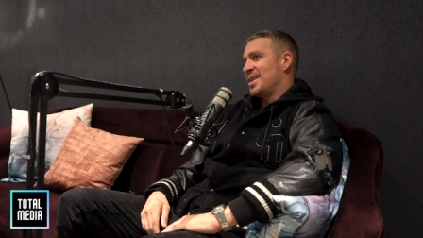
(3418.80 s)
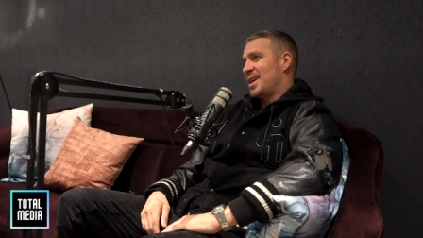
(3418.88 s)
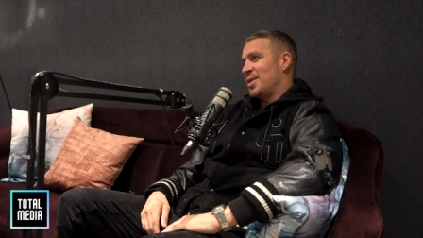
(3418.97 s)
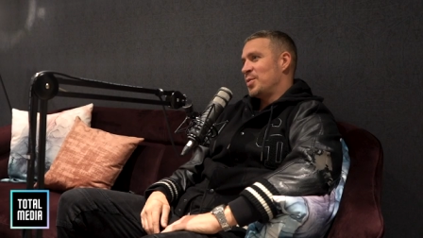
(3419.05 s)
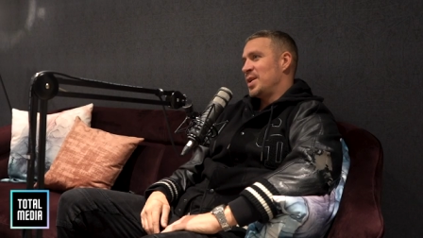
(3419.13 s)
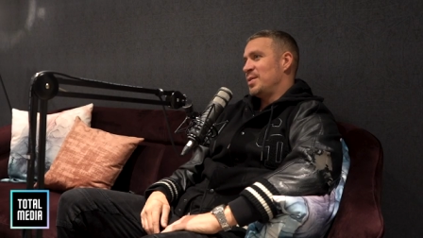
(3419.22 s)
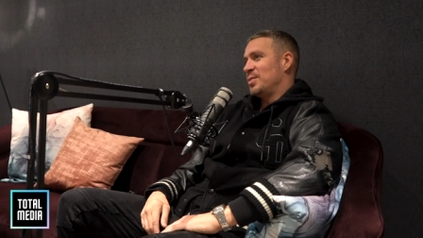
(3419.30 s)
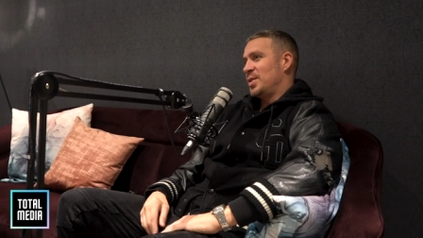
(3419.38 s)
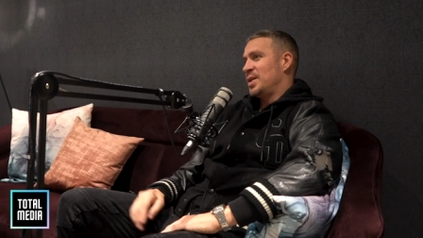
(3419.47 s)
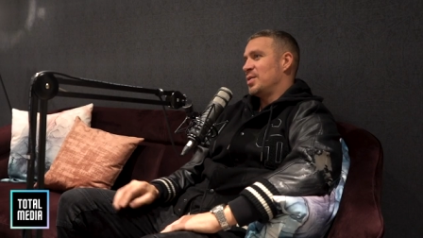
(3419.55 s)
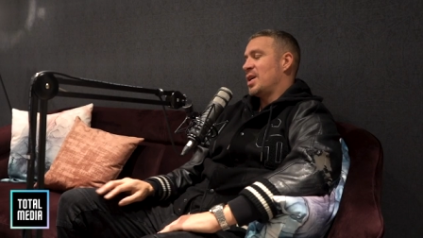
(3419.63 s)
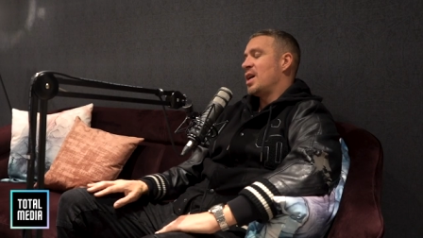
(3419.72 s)
no, we
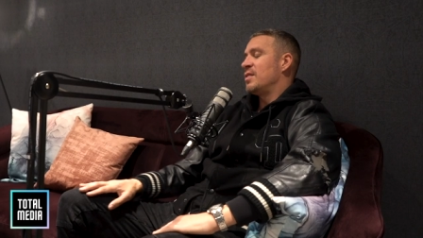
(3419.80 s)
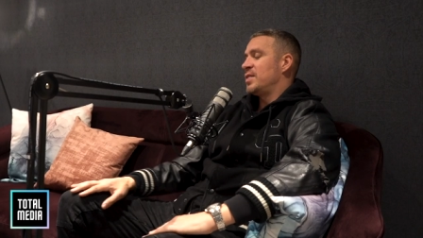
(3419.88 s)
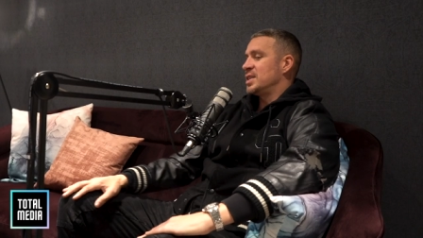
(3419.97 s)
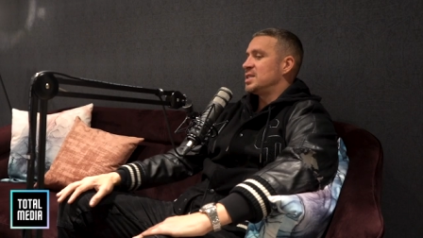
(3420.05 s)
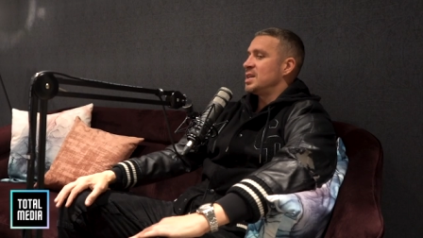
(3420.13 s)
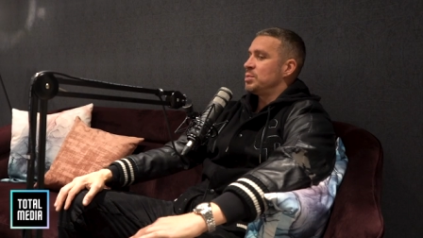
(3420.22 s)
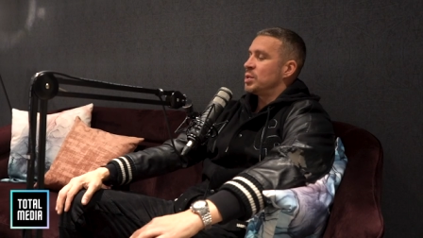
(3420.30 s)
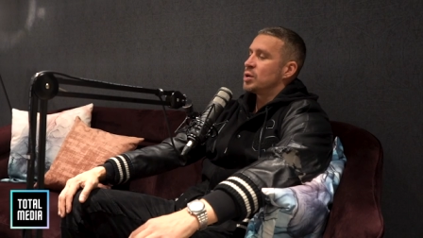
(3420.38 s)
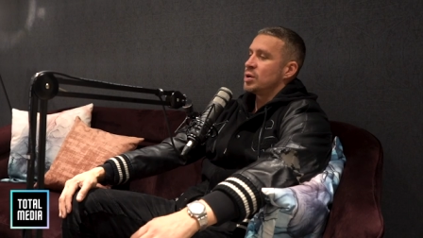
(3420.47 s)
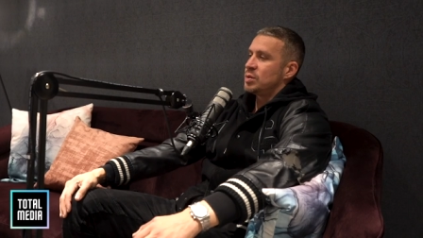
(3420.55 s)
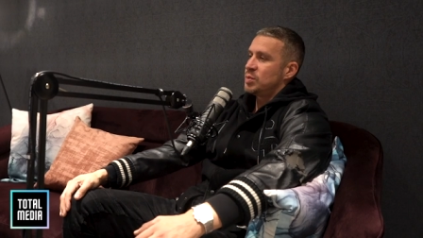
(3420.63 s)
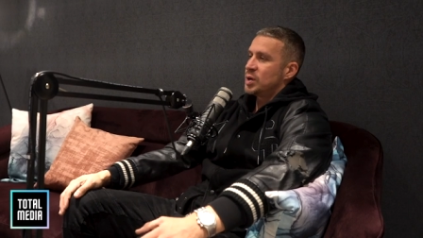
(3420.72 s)
we our vets team are
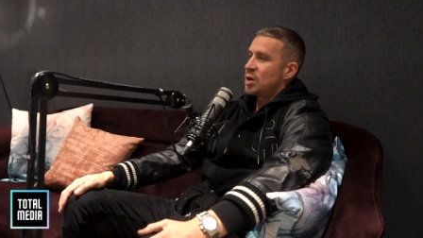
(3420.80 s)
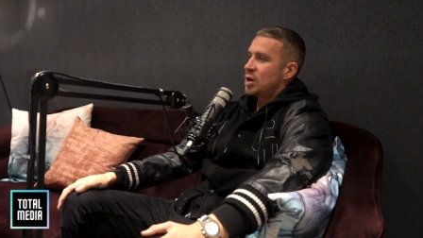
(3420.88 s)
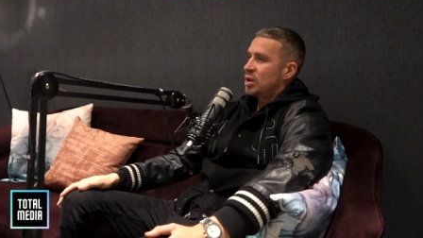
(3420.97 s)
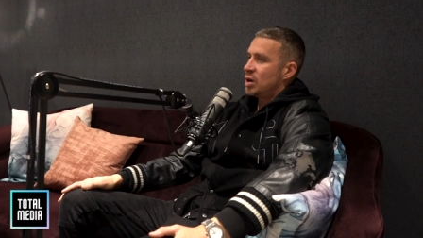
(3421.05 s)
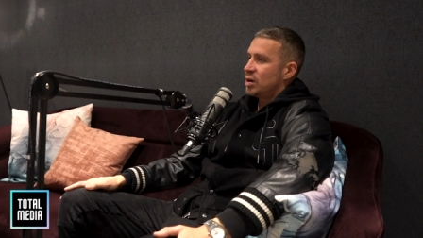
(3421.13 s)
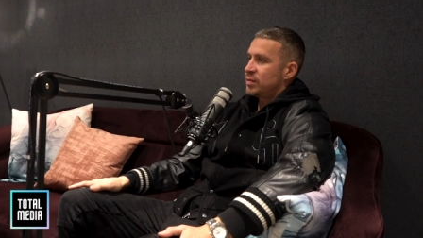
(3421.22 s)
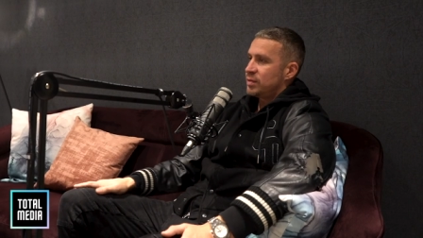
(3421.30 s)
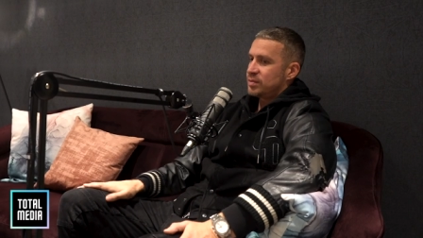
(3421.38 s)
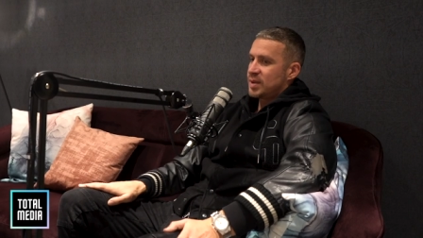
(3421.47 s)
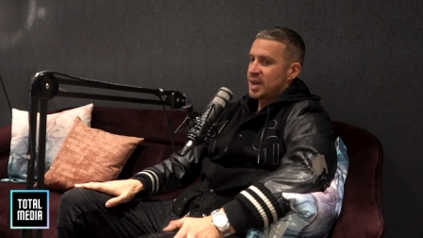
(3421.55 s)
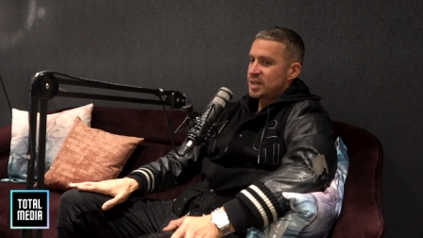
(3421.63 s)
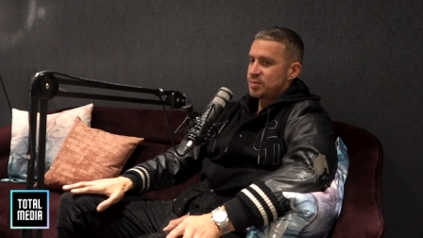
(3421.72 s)
good. We got a lot of
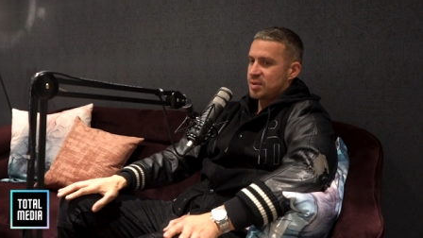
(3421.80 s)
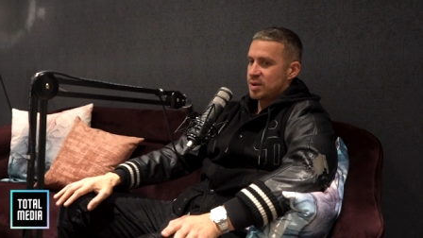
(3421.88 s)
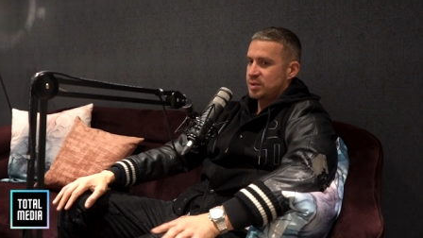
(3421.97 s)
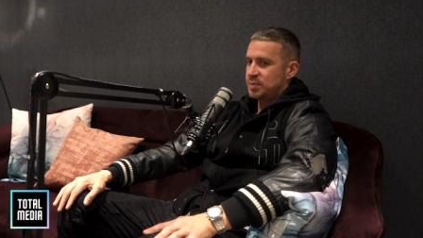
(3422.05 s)
ex pros